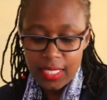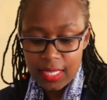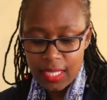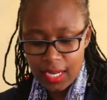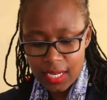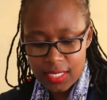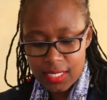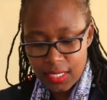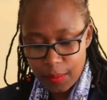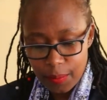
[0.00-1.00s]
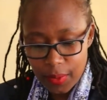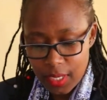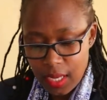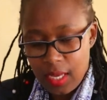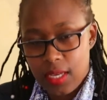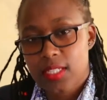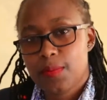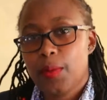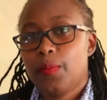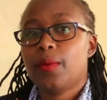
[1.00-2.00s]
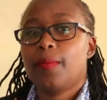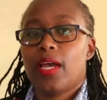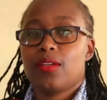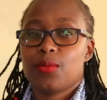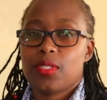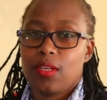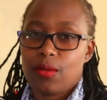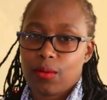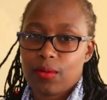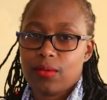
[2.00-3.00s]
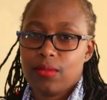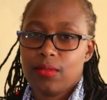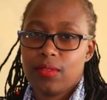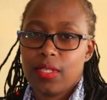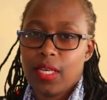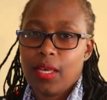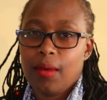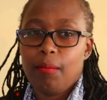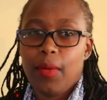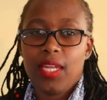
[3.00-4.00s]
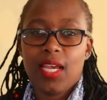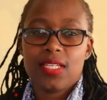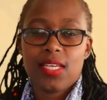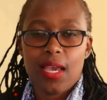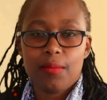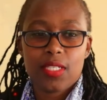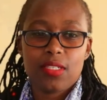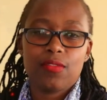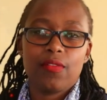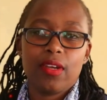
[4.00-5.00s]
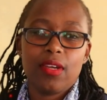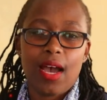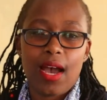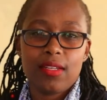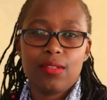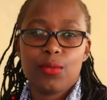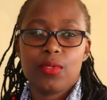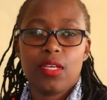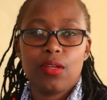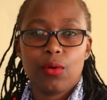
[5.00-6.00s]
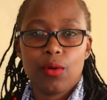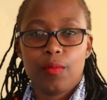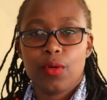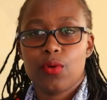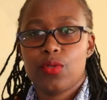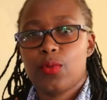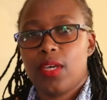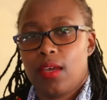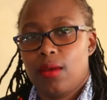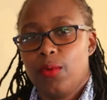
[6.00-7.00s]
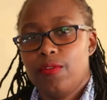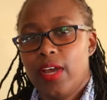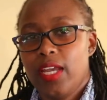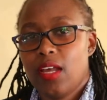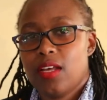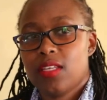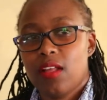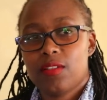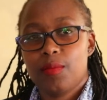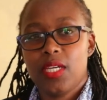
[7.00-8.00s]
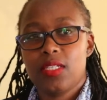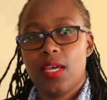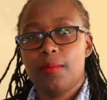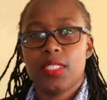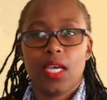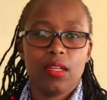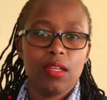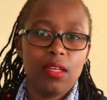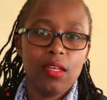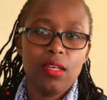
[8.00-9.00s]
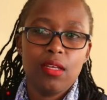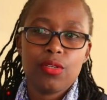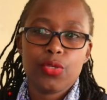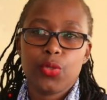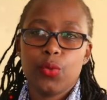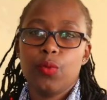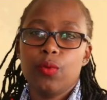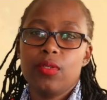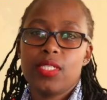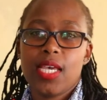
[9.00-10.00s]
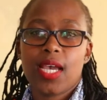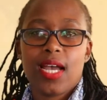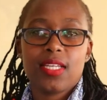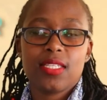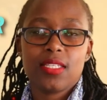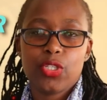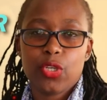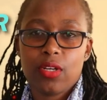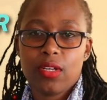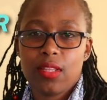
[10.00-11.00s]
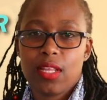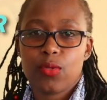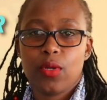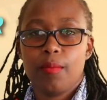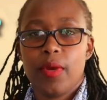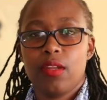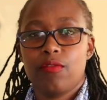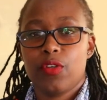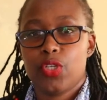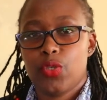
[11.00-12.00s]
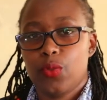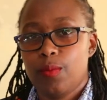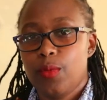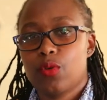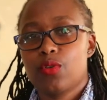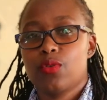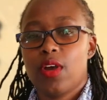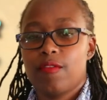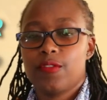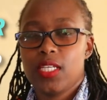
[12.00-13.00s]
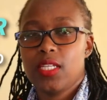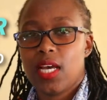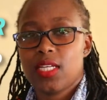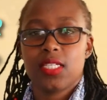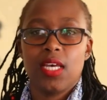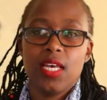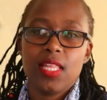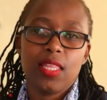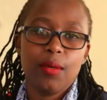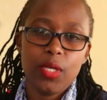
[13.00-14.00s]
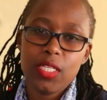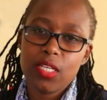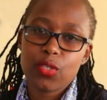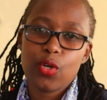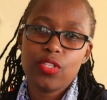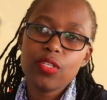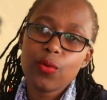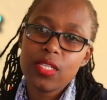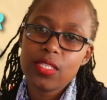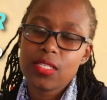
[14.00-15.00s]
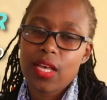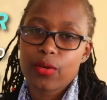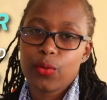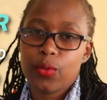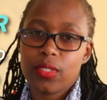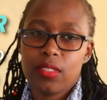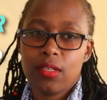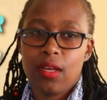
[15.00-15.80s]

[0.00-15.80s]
The next tip is be prepared to say no. Many a times it is very hard to say no because we find ourselves being tempted to take a decision that will benefit you because you have seen that the immediate consequences are good.